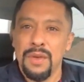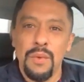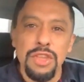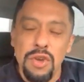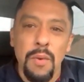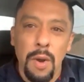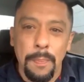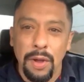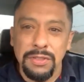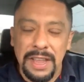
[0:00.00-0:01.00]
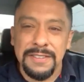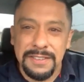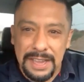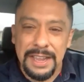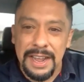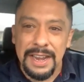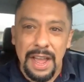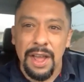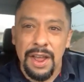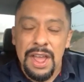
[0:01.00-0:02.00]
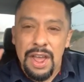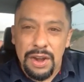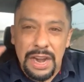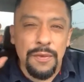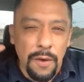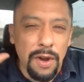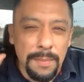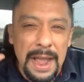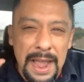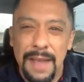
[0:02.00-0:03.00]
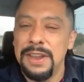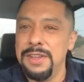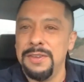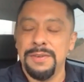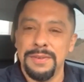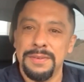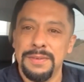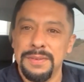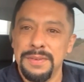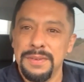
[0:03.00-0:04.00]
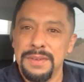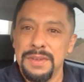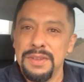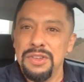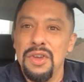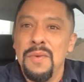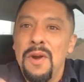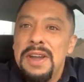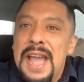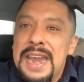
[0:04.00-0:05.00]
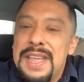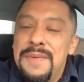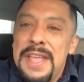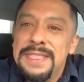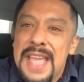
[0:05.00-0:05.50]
when you were protesting in the Reforma Avenue? You were not even